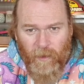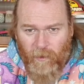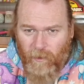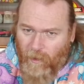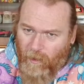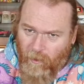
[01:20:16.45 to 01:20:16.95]

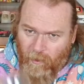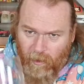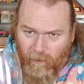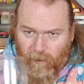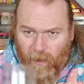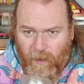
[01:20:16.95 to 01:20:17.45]
I'll
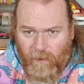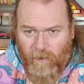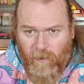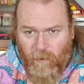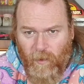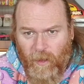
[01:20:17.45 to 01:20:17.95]
leave that
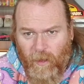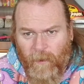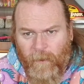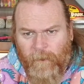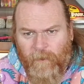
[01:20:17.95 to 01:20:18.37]
to